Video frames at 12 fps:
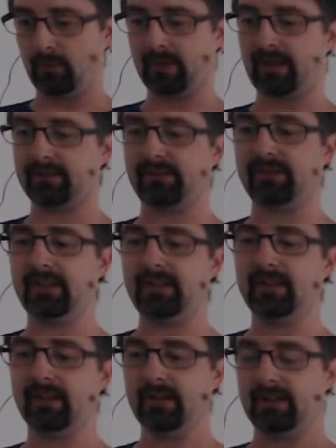we can
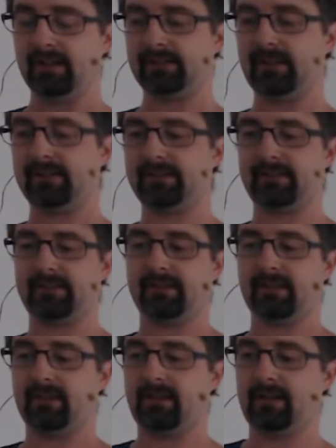see that
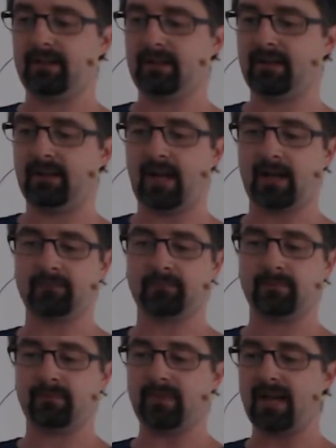
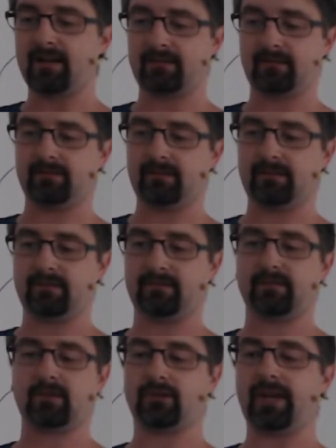I'm
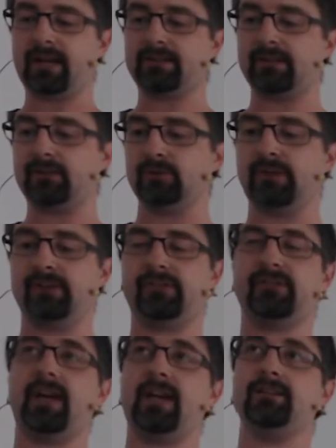connected to
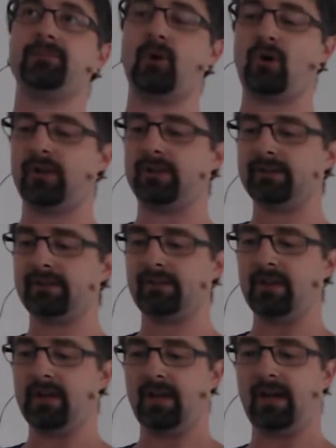this
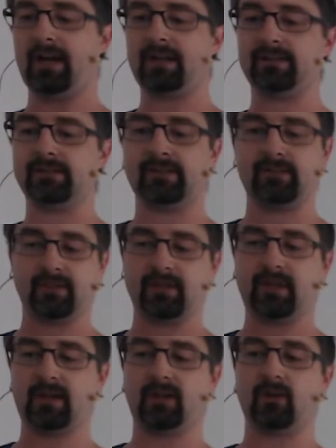endpoint and
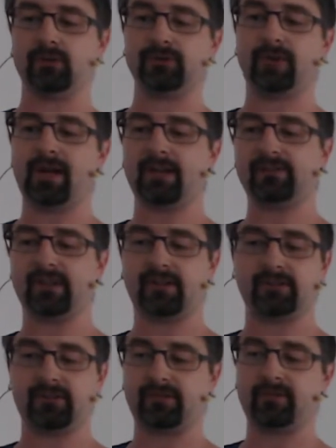authorized
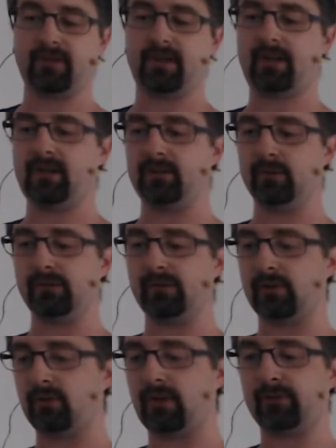as
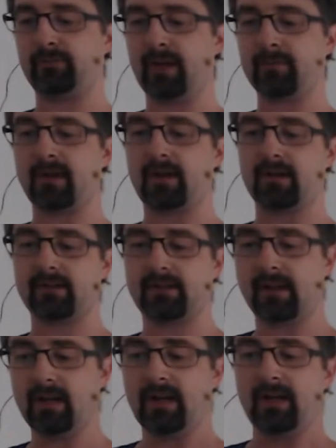user Lucas
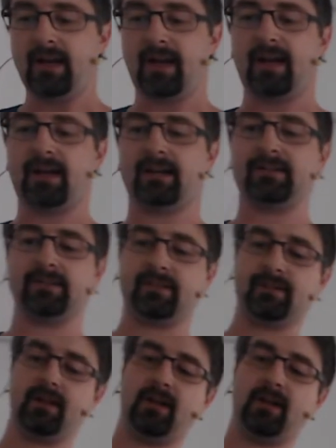Bremgartner. And